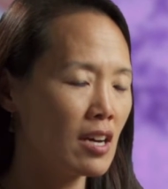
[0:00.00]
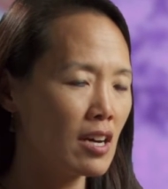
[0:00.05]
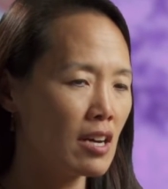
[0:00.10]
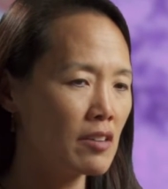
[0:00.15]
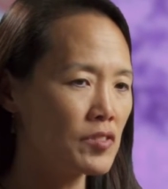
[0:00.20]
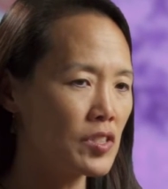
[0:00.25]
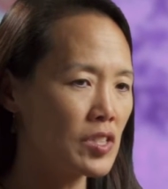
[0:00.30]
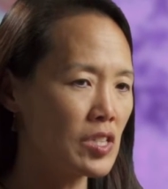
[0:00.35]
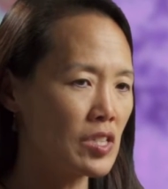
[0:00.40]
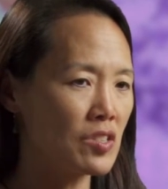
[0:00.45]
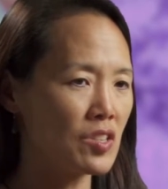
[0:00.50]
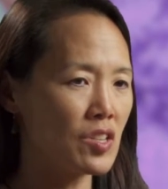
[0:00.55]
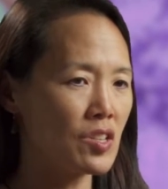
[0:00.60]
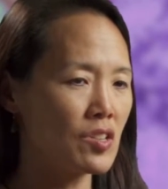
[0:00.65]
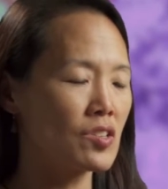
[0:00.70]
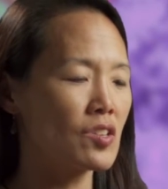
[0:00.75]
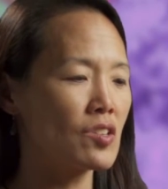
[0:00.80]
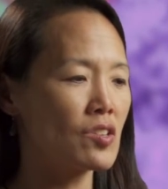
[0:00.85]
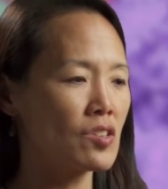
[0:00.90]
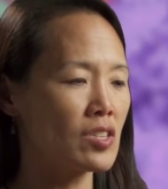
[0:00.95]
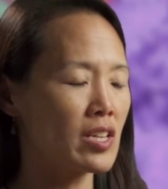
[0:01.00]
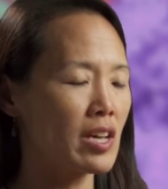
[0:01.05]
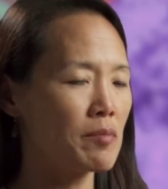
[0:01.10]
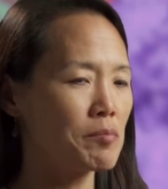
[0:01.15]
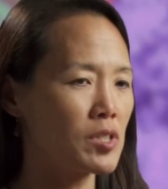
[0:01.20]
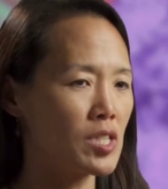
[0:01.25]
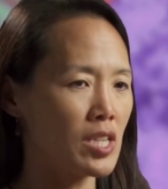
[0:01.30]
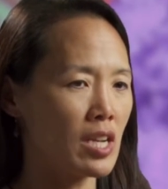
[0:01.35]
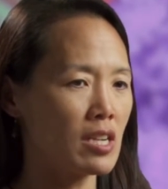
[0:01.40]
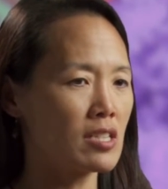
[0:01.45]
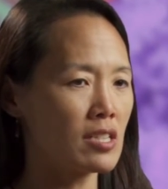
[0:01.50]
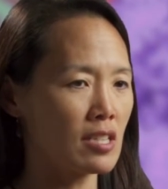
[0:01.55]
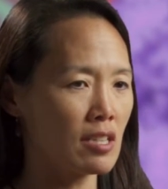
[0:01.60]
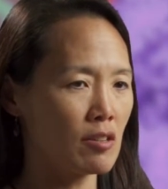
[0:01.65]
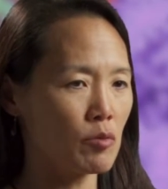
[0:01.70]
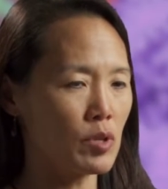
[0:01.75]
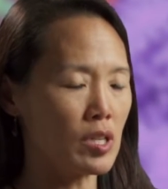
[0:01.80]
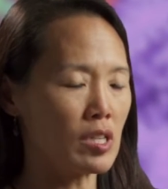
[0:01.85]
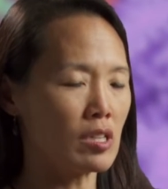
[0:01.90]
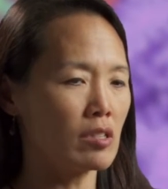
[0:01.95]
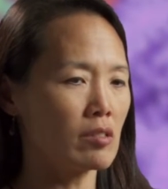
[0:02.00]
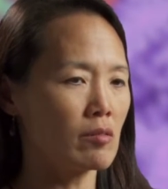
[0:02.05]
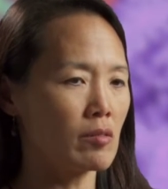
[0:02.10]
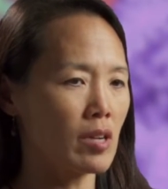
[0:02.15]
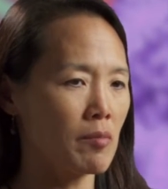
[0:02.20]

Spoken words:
of the diseases that potentially we could